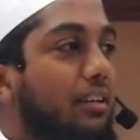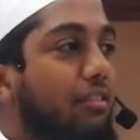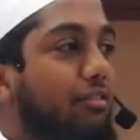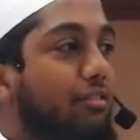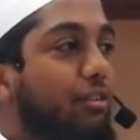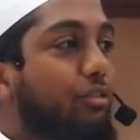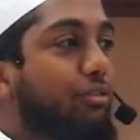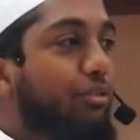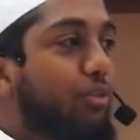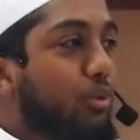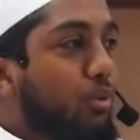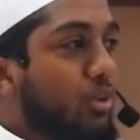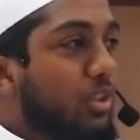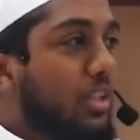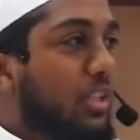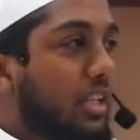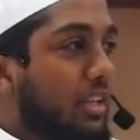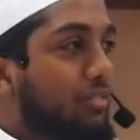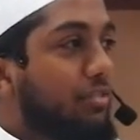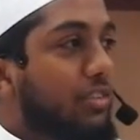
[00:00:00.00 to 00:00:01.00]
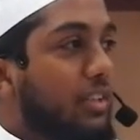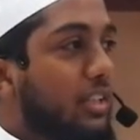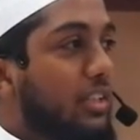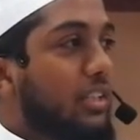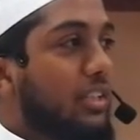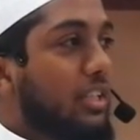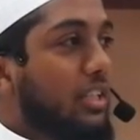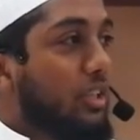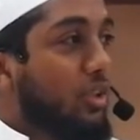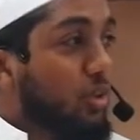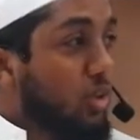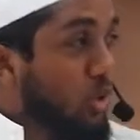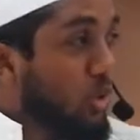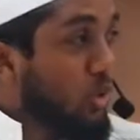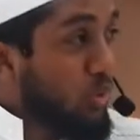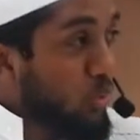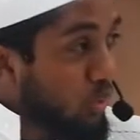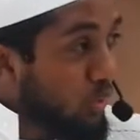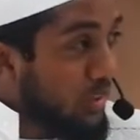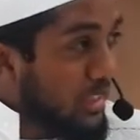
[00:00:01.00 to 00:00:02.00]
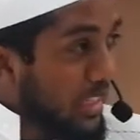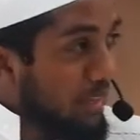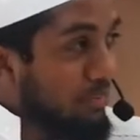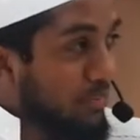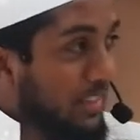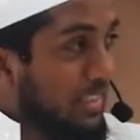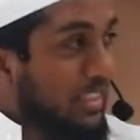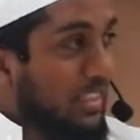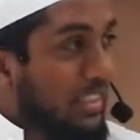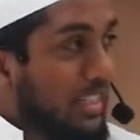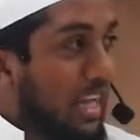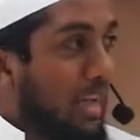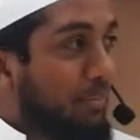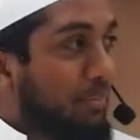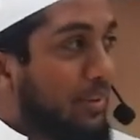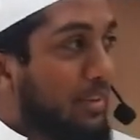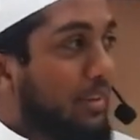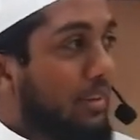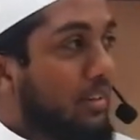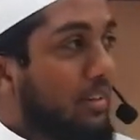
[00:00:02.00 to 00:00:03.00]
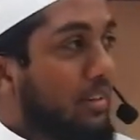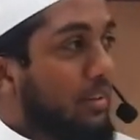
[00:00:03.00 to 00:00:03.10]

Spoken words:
for future reference. So soon something's gonna happen.